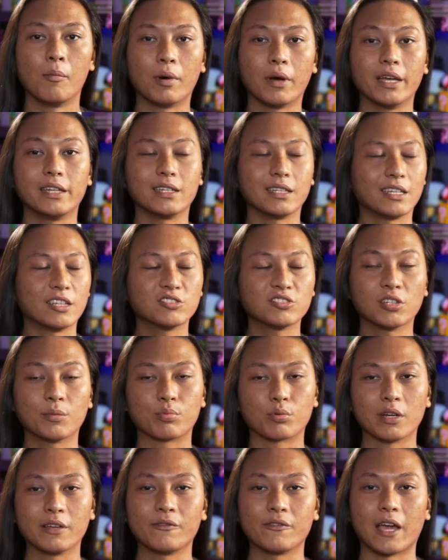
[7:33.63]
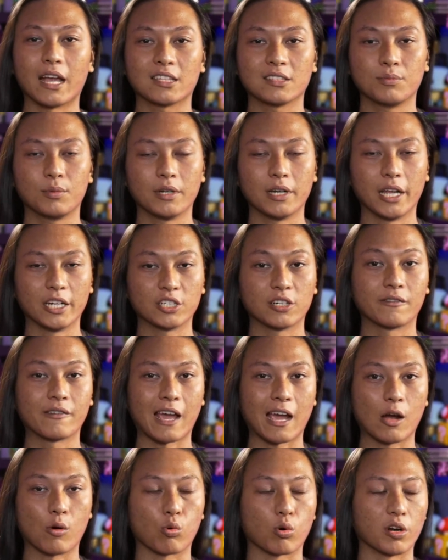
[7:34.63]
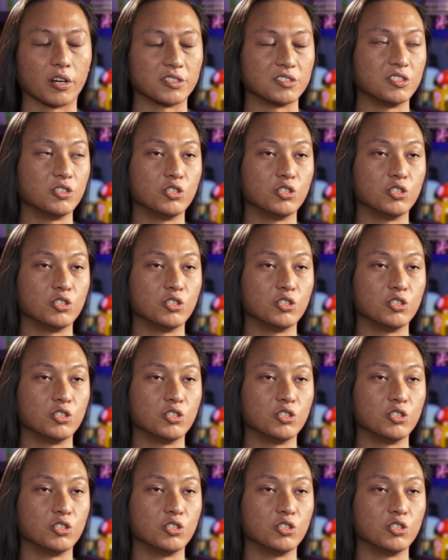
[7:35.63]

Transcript: But here's a brief explanation of how it works.